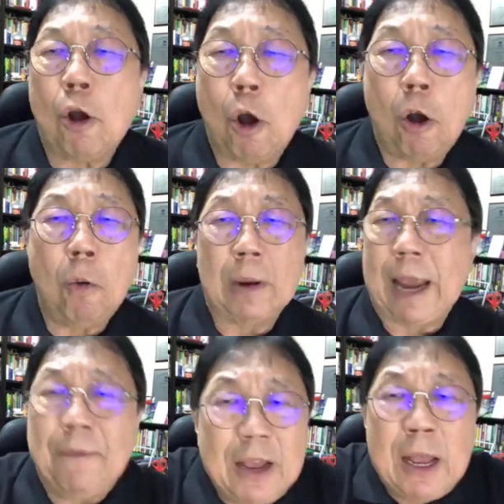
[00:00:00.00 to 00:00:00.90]
or
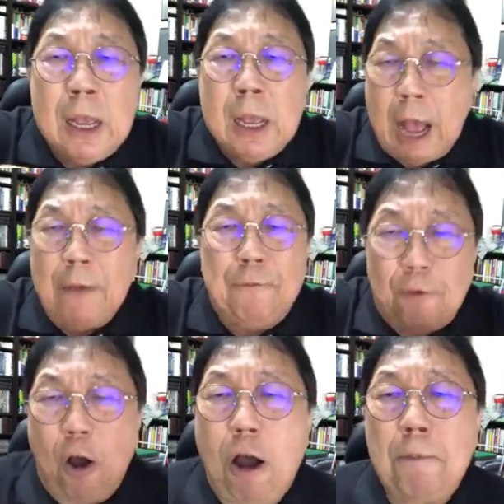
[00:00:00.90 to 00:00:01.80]
whatever
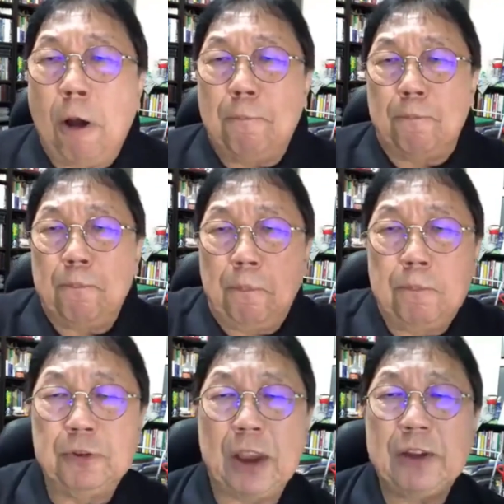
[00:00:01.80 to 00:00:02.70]
form of
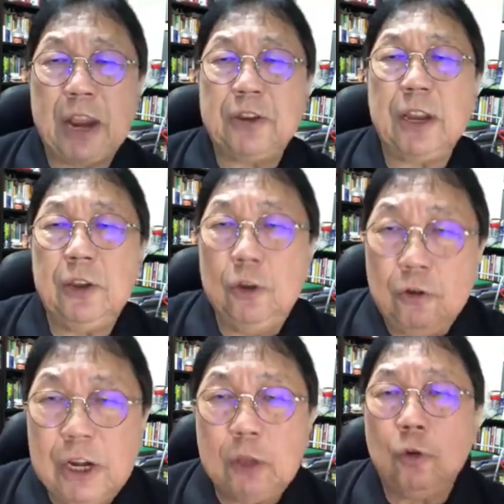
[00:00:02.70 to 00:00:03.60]
presentation, you
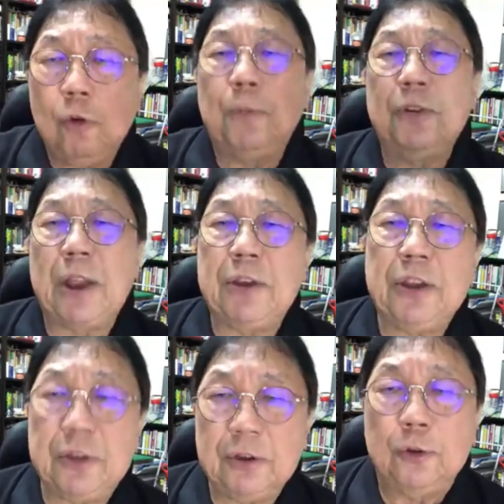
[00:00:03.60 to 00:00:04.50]
need to do
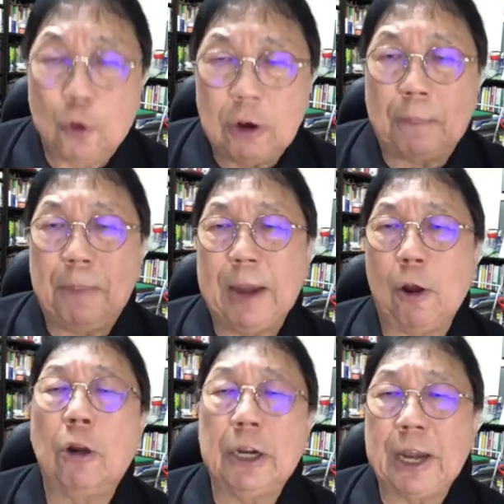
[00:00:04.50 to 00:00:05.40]
presentation, show the plan
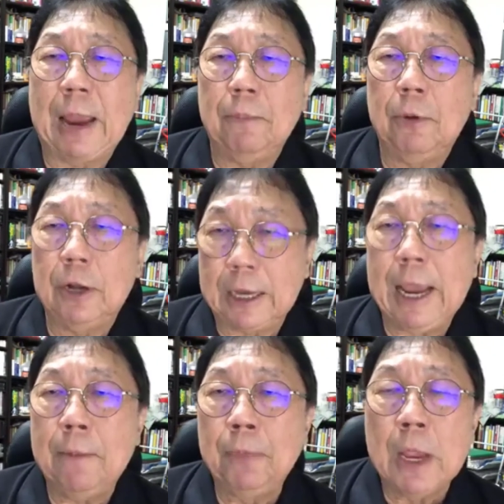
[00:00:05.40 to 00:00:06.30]
all the time.
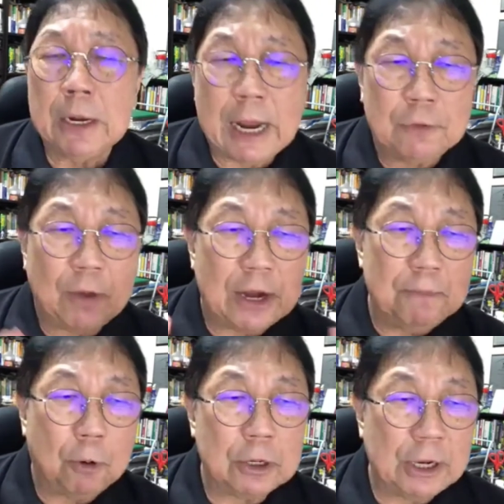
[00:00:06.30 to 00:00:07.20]
Okay, that's very
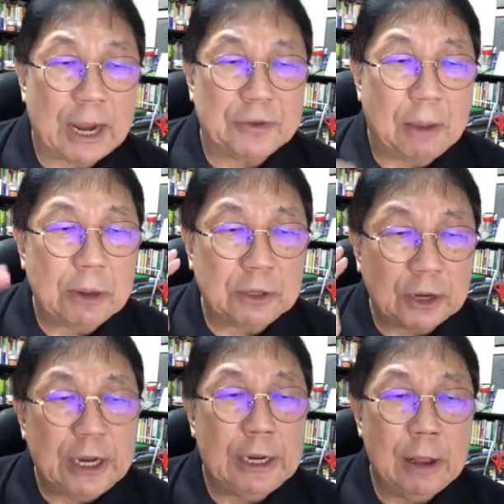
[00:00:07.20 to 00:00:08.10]
important. That's number
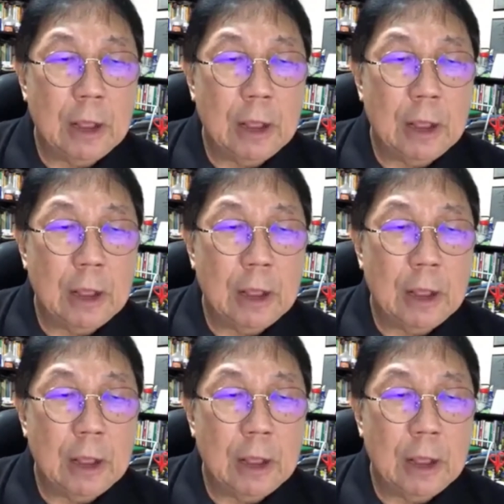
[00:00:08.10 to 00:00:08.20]
3.